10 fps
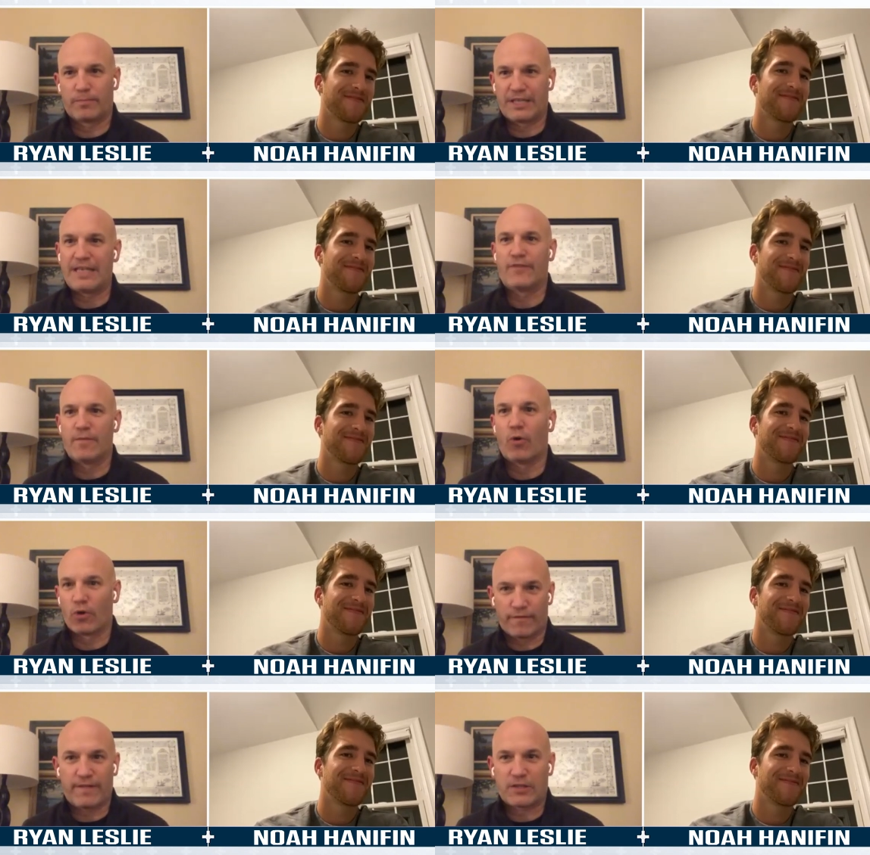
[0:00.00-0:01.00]
Speaker 1: bit even
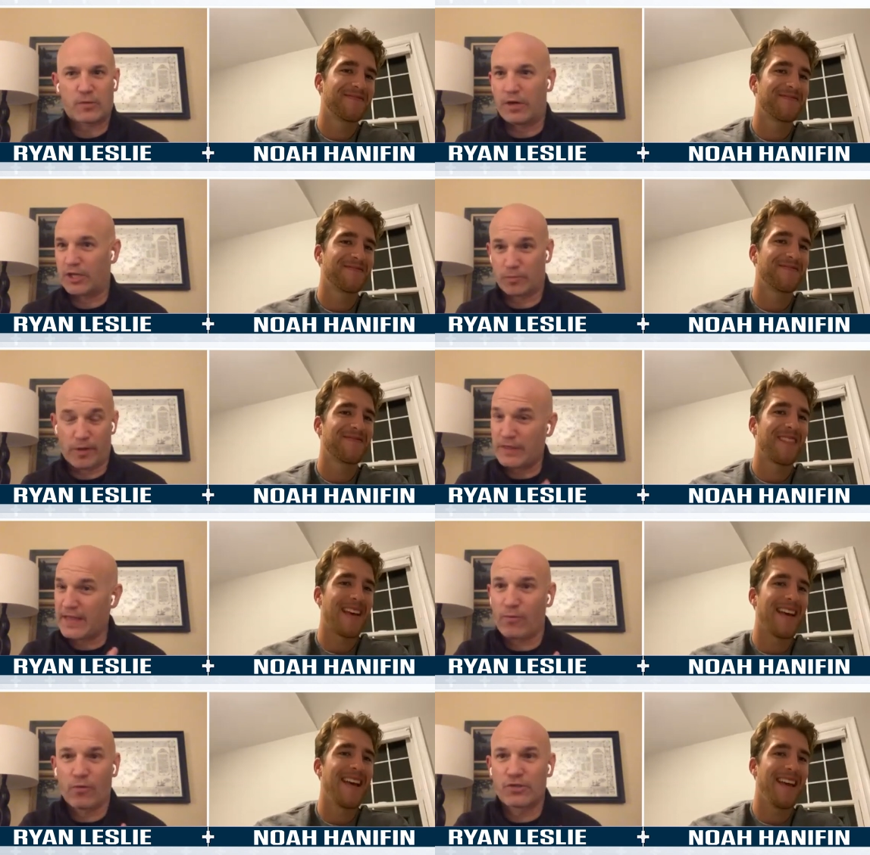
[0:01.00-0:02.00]
more if that's possible. I
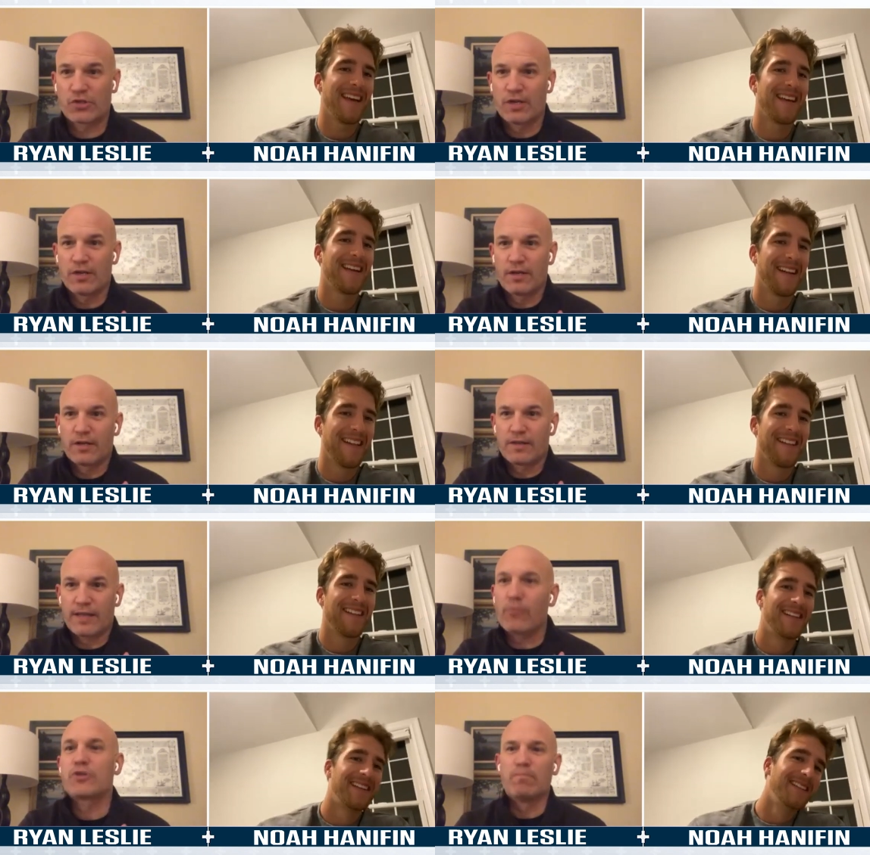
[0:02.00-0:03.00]
mean, that was
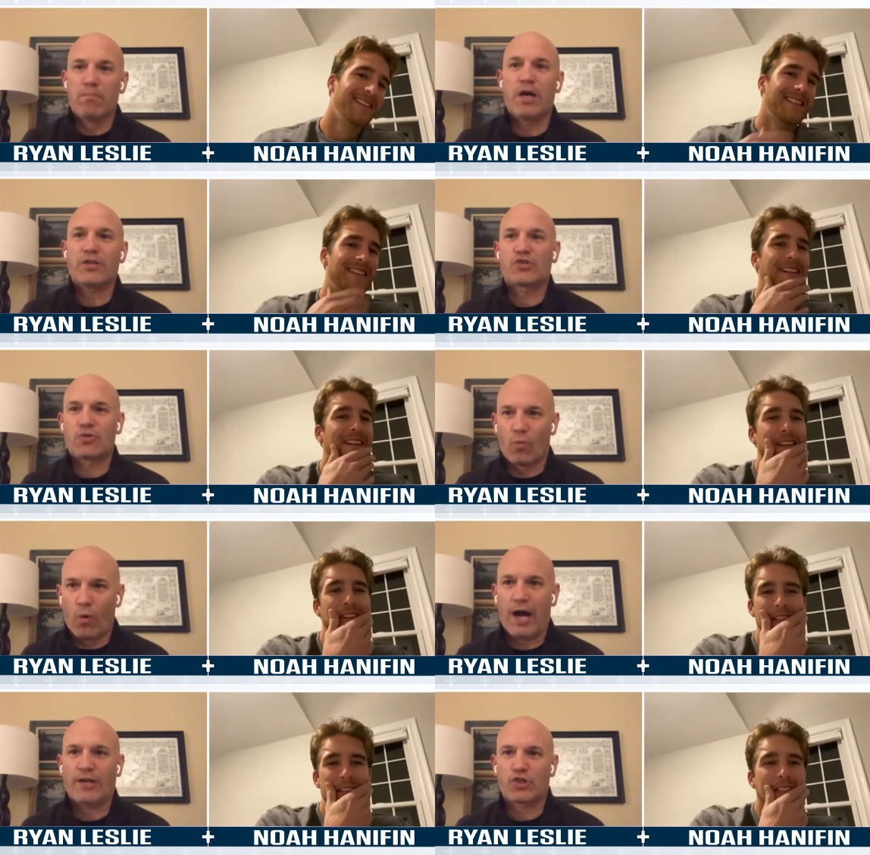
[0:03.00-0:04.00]
that was must
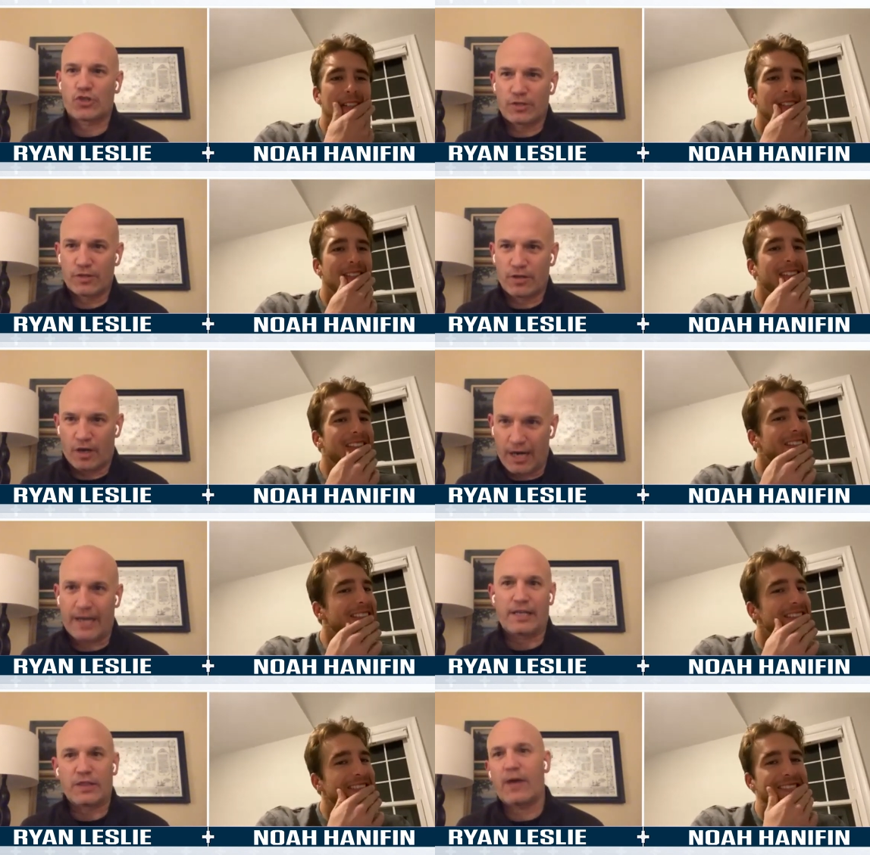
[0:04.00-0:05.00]
watch
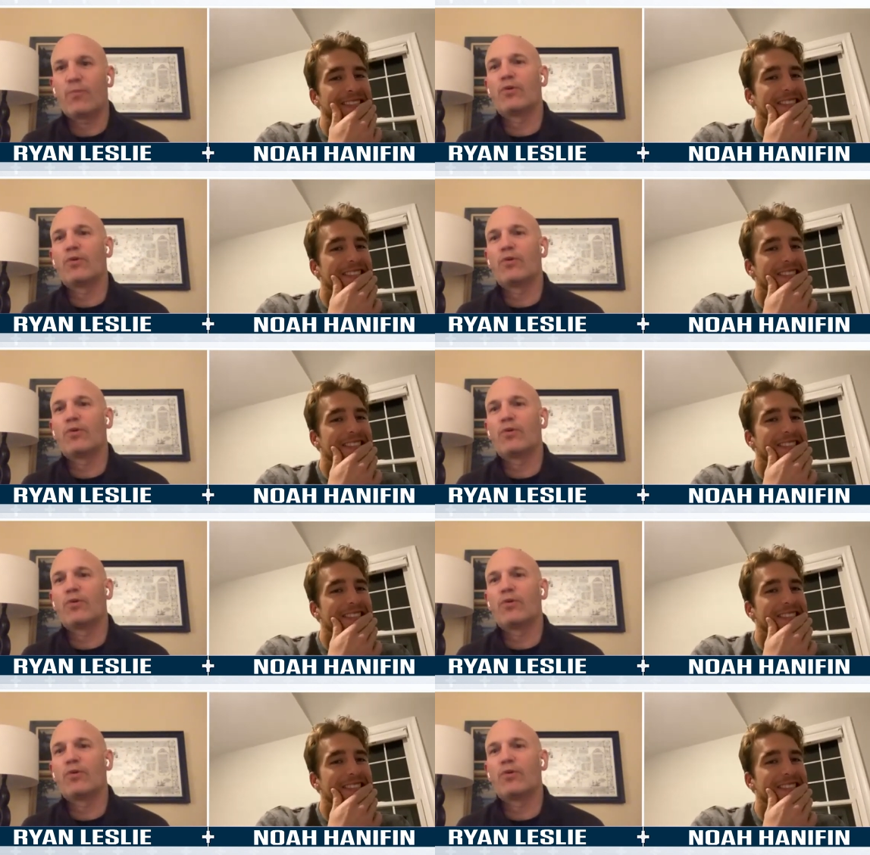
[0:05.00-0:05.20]
hockey. That